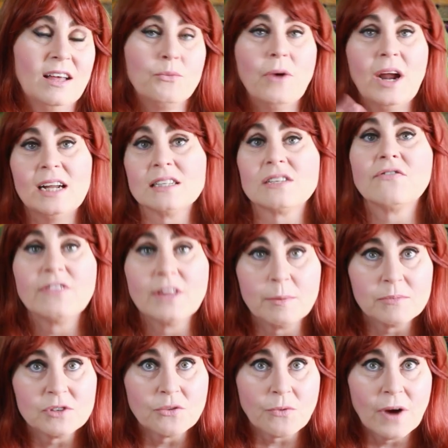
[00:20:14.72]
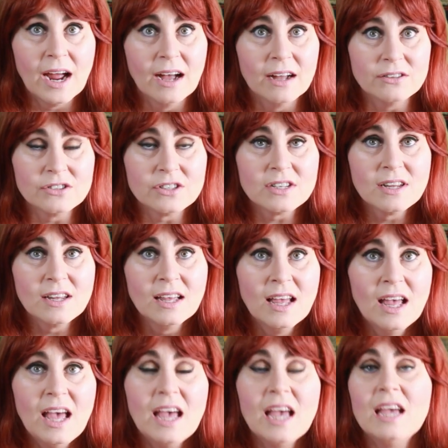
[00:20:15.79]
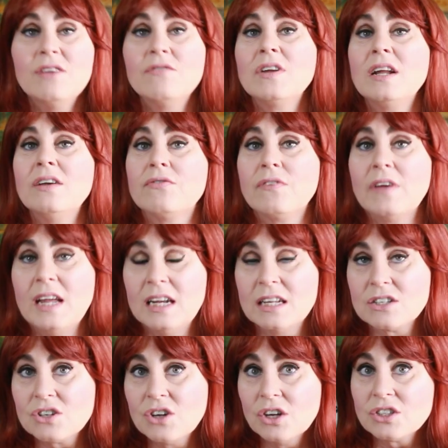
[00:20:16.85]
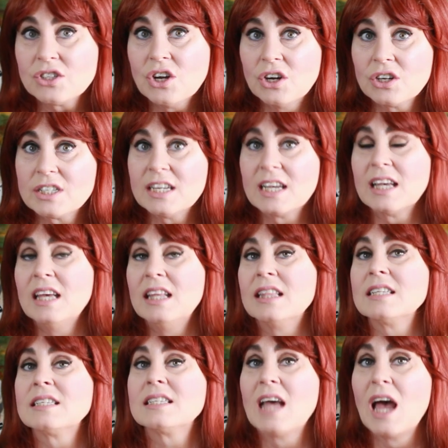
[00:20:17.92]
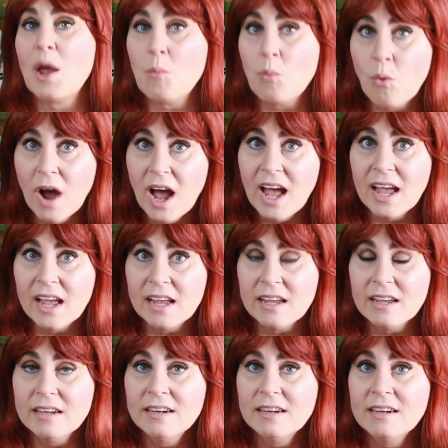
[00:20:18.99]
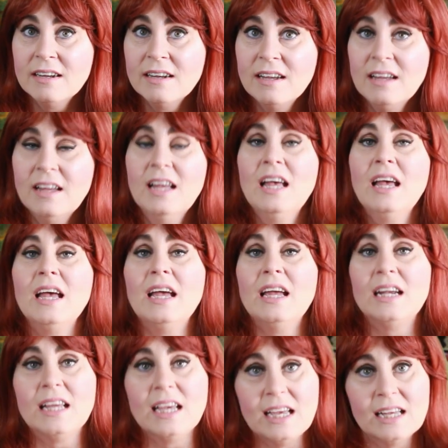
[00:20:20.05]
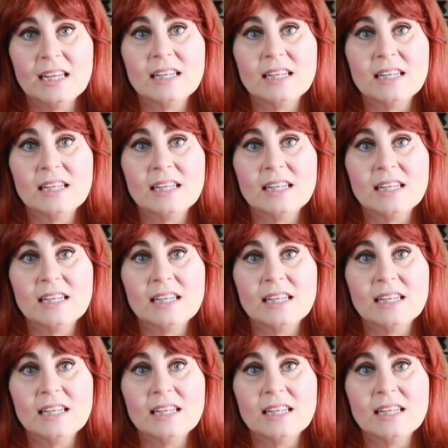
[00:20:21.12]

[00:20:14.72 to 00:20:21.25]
when it's flipped around. Even if it is not toxic in the same way, it